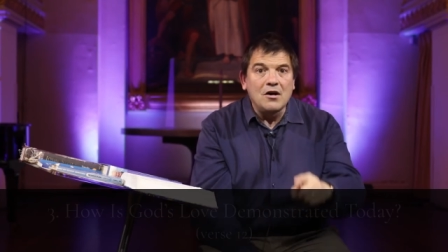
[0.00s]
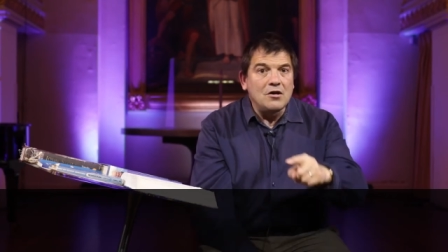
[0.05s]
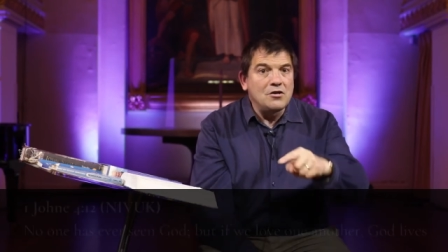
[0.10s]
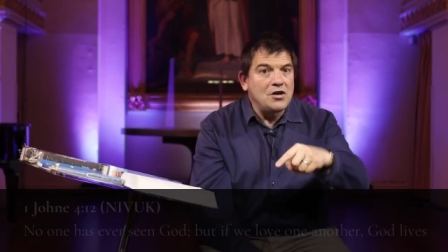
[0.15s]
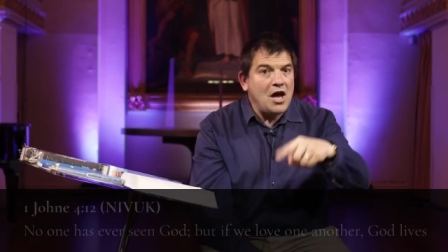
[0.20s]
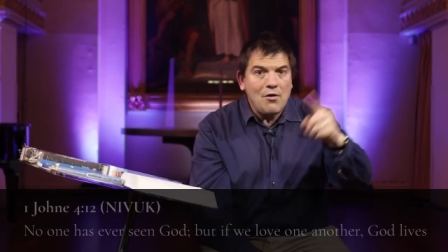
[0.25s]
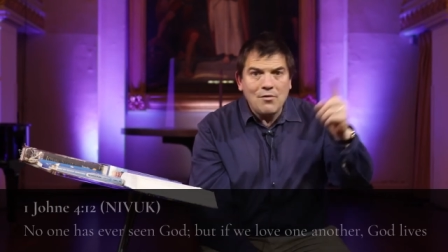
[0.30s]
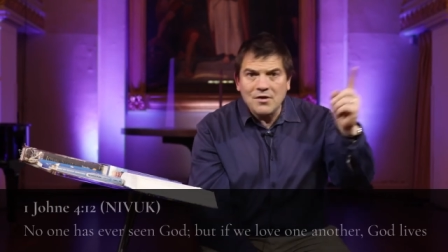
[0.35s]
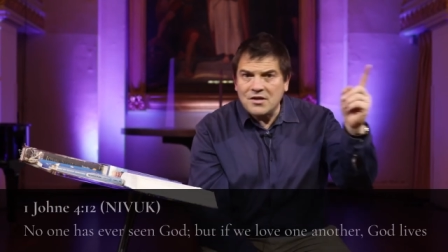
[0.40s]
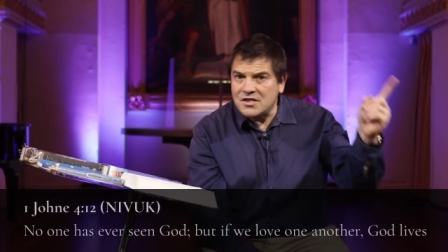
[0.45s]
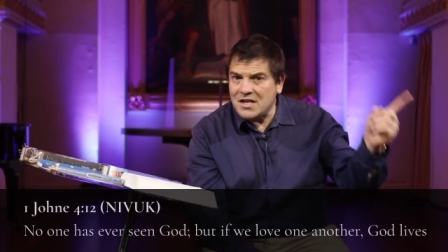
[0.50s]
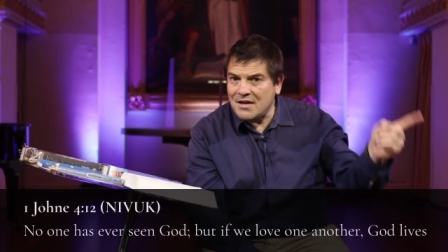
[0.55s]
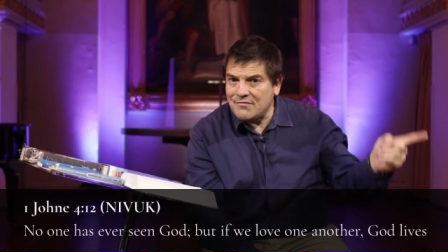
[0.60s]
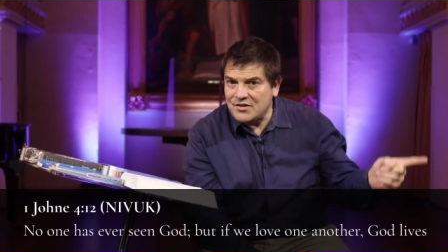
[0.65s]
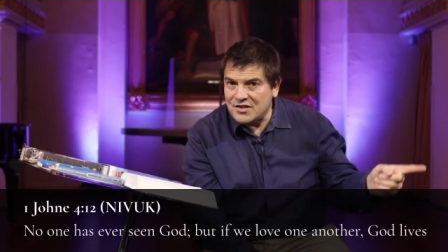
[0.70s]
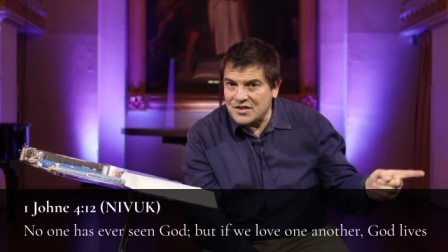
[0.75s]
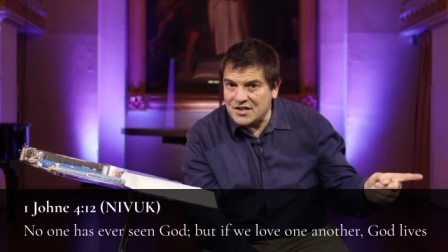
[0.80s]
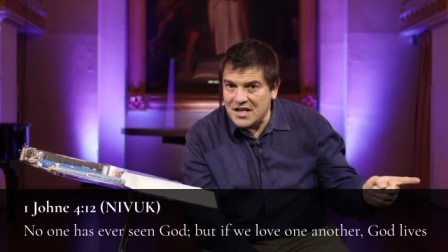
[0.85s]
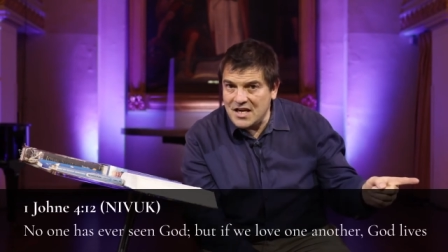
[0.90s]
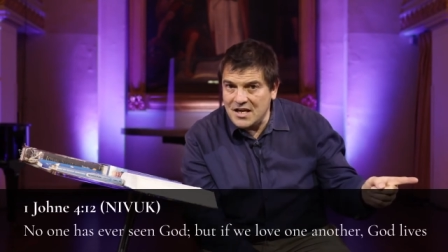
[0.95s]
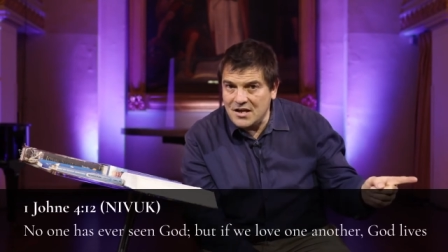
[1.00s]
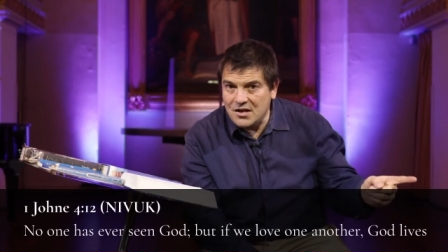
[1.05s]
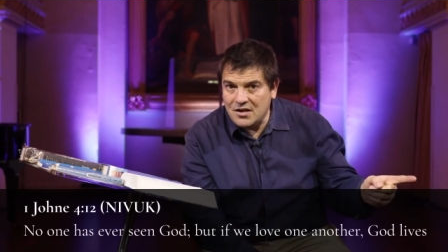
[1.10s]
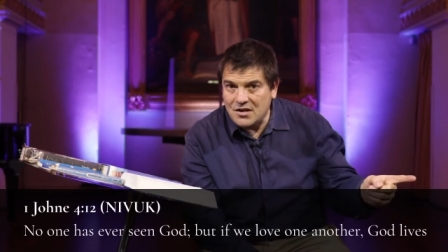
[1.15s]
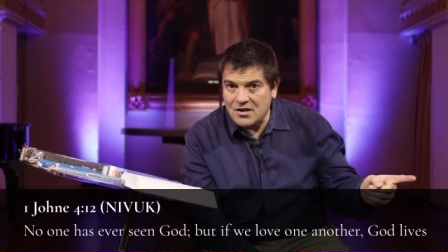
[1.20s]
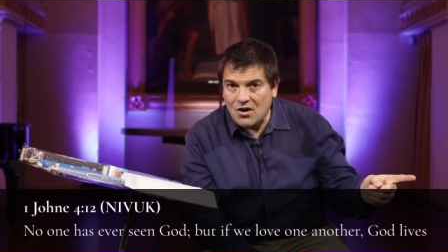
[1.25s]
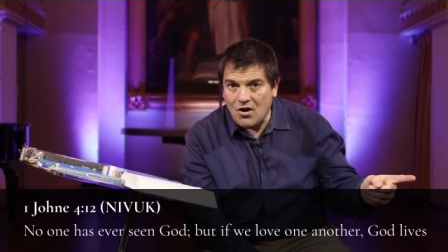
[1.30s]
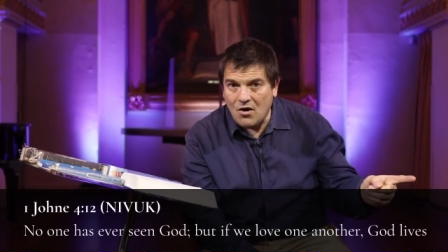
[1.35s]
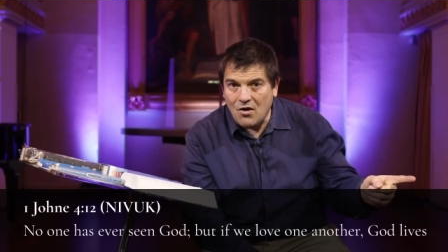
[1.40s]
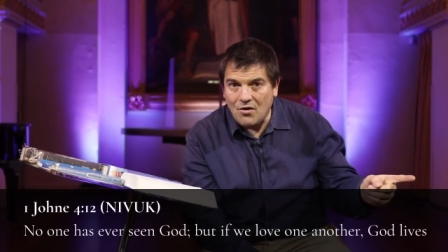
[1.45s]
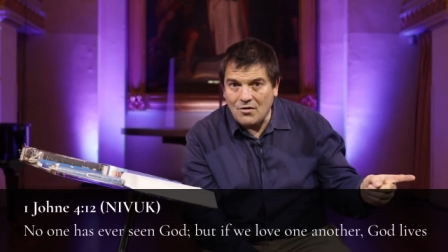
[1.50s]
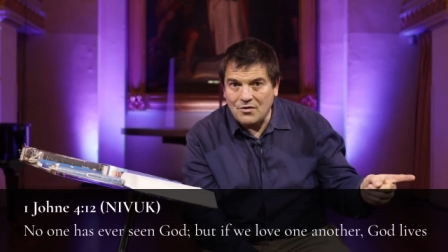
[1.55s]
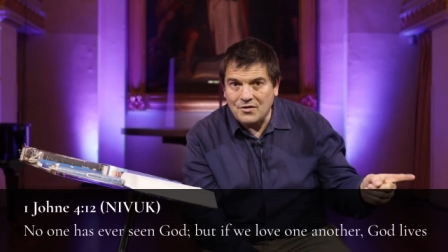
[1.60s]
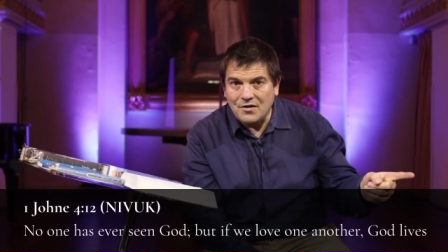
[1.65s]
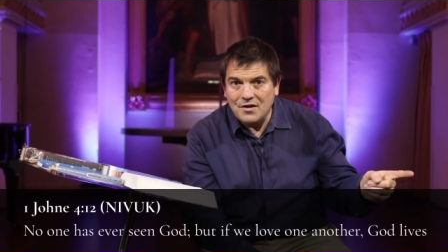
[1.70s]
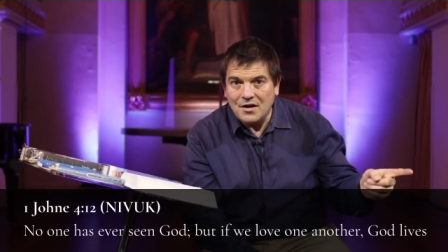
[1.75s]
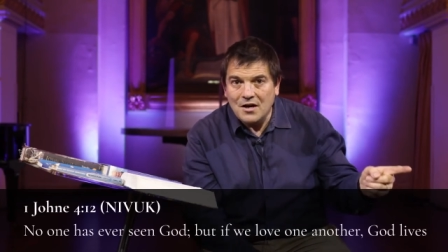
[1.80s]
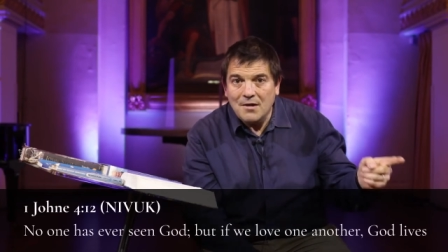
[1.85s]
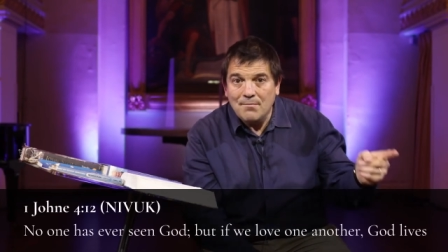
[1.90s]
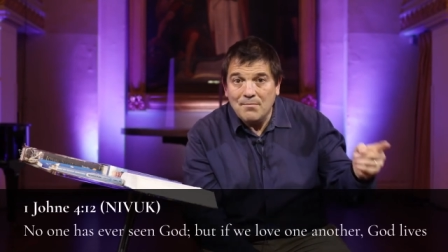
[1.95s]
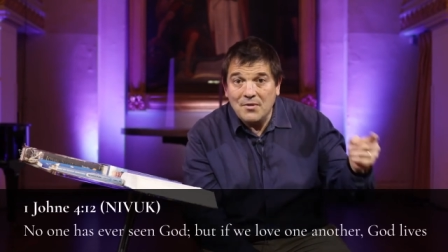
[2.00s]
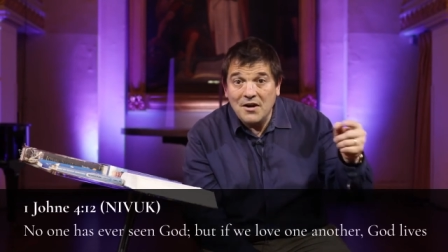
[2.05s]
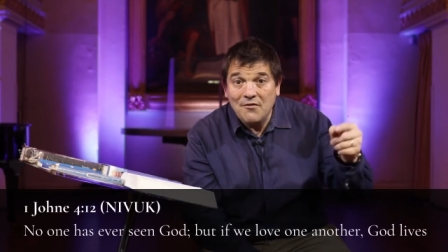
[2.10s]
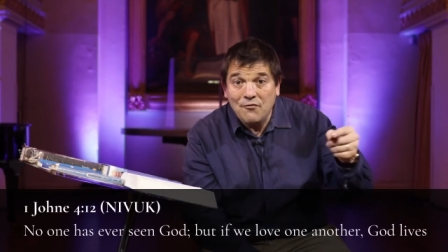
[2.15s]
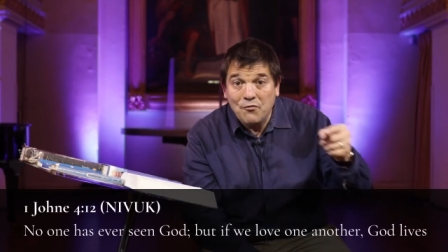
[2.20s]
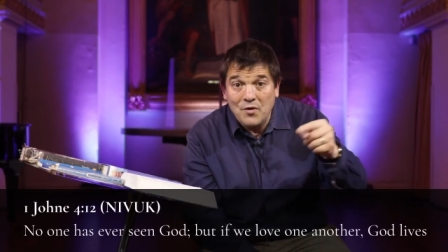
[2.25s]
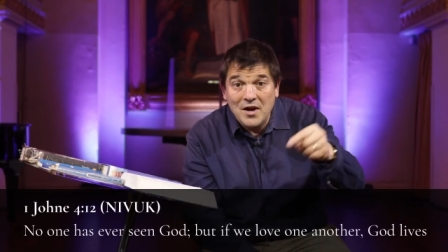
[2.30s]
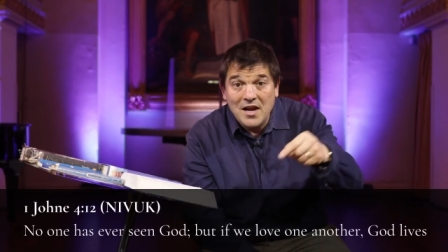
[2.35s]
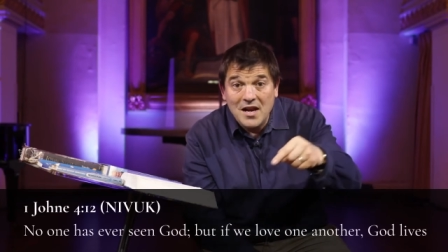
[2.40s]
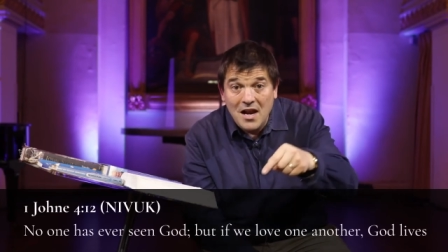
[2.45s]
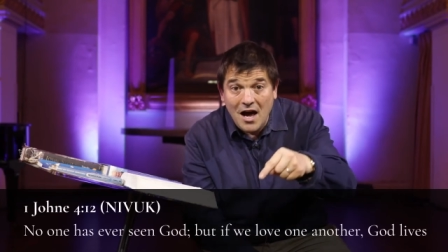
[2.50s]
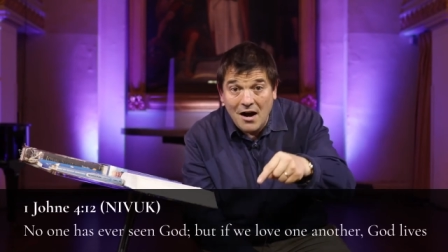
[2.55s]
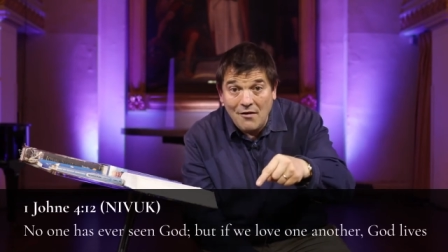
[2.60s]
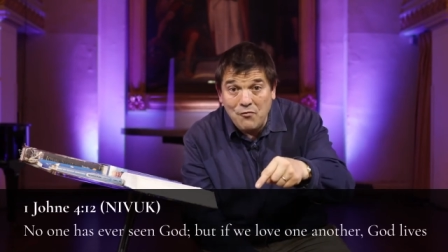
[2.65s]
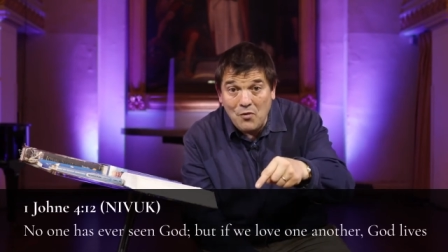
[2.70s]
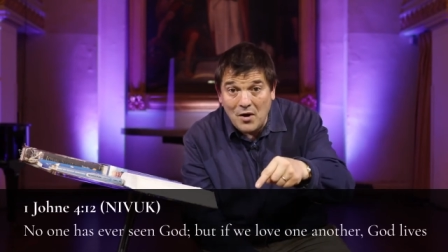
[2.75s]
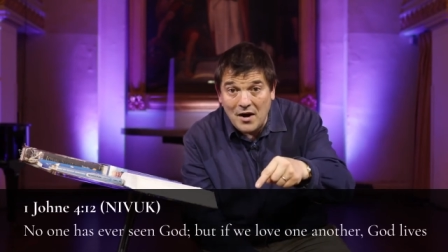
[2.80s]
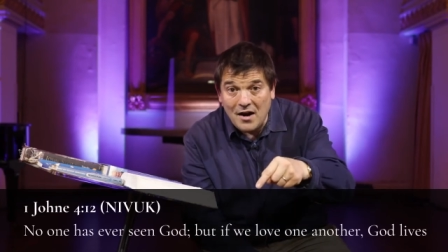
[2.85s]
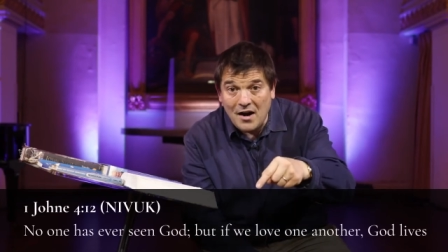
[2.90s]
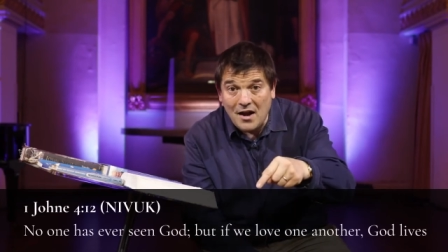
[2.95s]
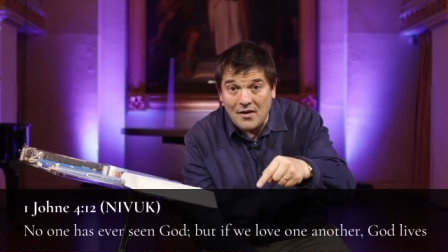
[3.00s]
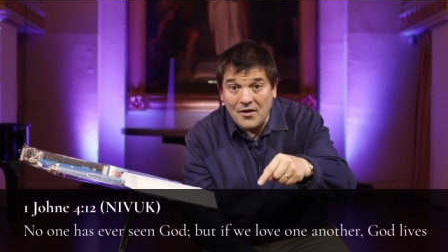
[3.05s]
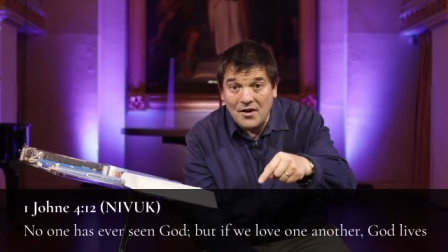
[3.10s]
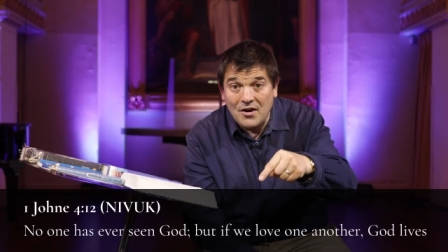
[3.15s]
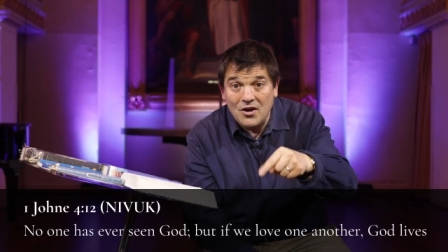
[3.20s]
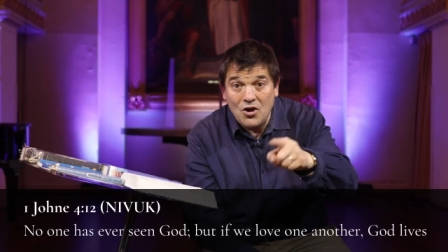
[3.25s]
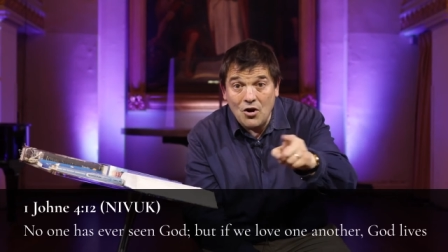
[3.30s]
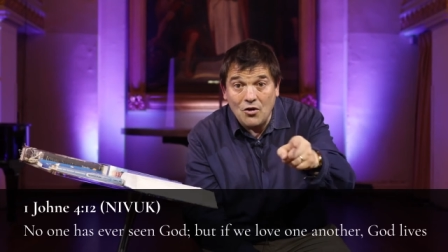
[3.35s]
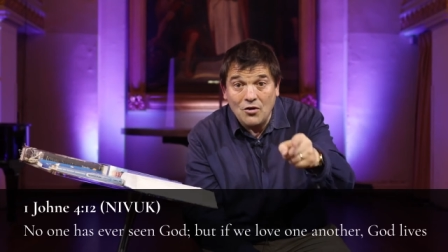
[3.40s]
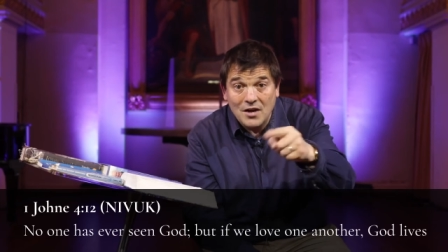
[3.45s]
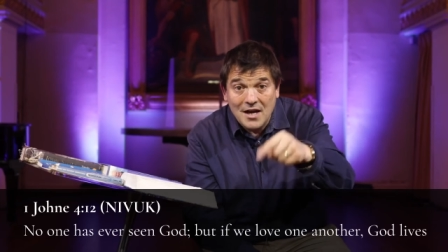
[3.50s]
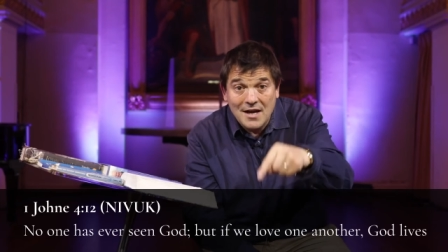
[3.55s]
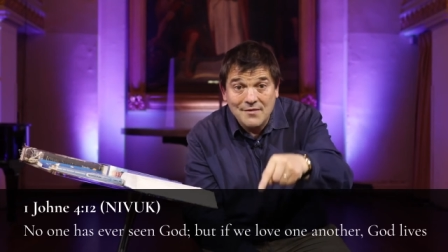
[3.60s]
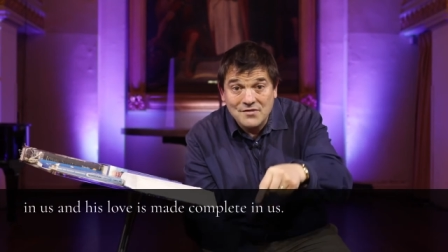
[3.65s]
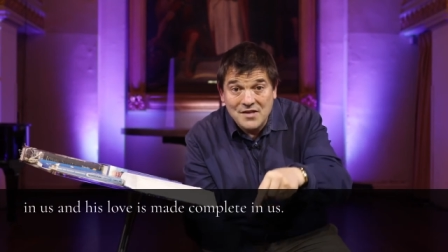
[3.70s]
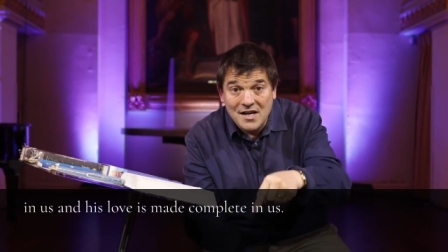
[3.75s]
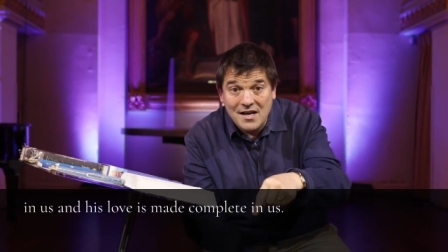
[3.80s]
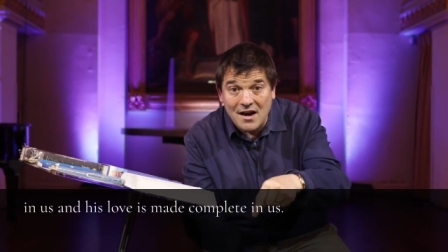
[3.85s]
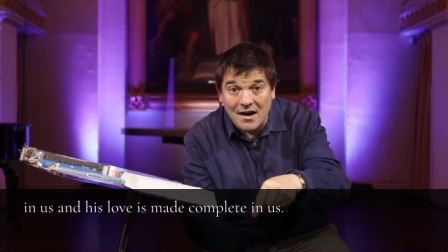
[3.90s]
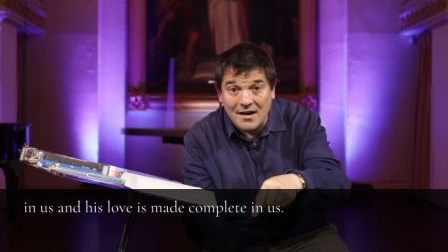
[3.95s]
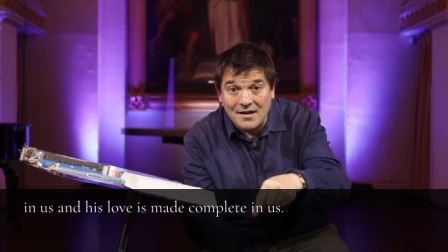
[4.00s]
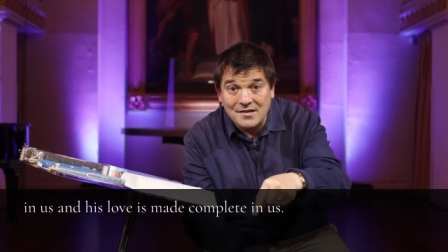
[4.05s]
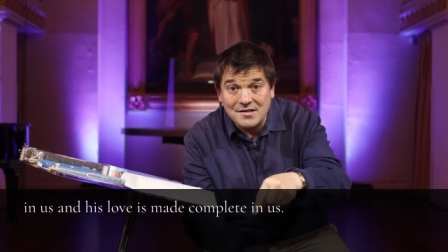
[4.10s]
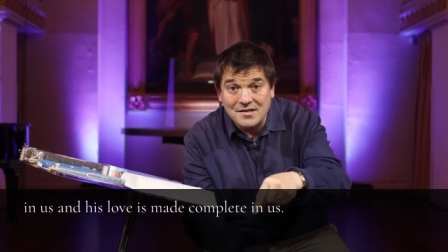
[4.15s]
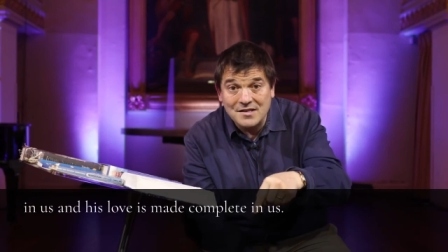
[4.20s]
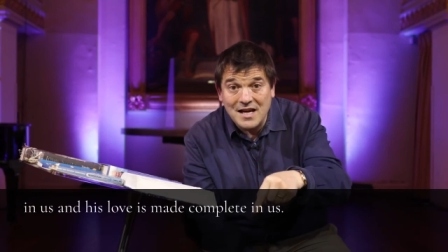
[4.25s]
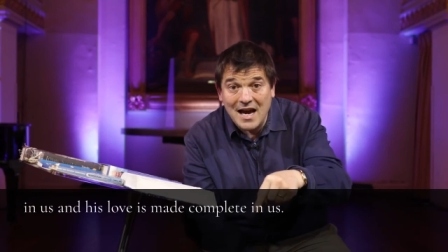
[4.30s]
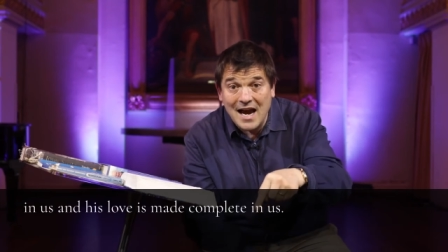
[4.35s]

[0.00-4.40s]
No one has ever seen God, but if we love one another, God lives in us,